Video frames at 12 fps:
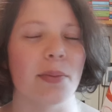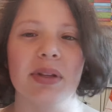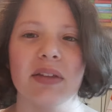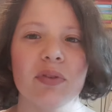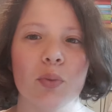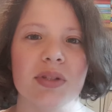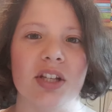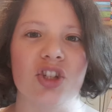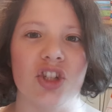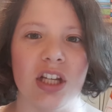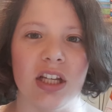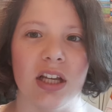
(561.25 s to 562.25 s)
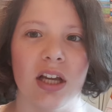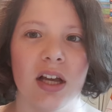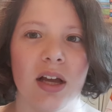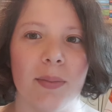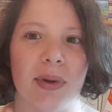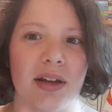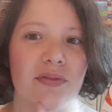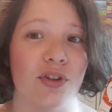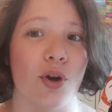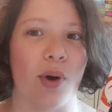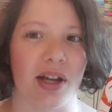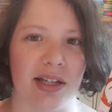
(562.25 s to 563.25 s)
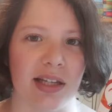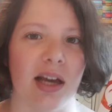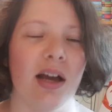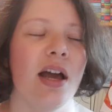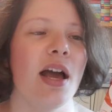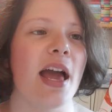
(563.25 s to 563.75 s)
I believe it was a she, but I have no idea.